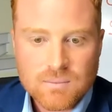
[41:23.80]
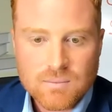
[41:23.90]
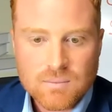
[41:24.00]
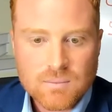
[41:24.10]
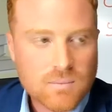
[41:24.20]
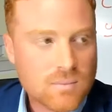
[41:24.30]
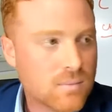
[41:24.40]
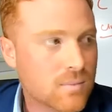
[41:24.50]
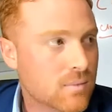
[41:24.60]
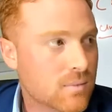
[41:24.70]

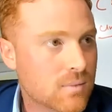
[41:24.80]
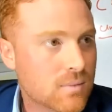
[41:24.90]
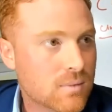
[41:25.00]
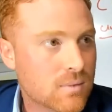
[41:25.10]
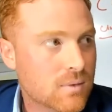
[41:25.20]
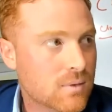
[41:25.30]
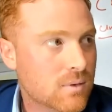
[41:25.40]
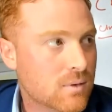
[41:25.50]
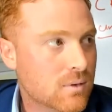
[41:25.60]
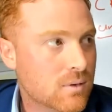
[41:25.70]

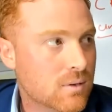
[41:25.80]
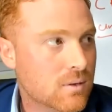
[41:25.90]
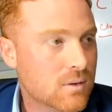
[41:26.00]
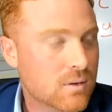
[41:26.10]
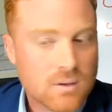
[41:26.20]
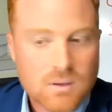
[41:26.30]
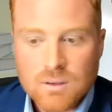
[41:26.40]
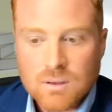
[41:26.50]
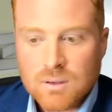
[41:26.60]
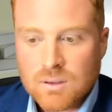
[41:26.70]

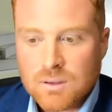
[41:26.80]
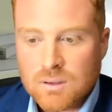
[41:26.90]
No one is speaking in this clip.